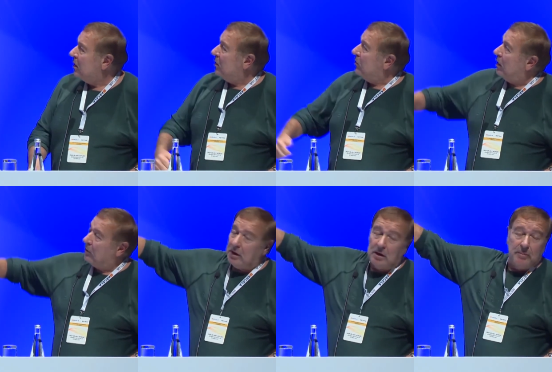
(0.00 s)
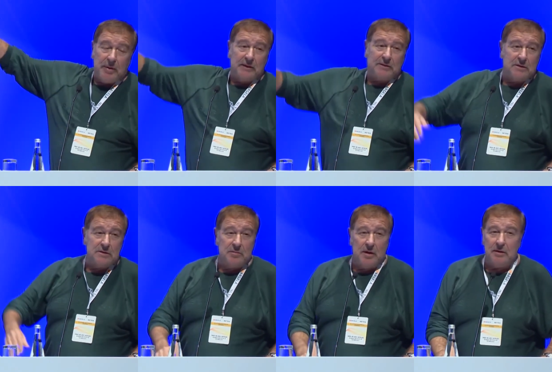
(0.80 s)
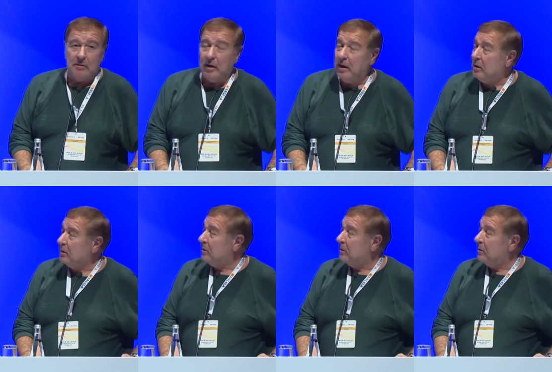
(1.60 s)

We have a lot of patents, by the way.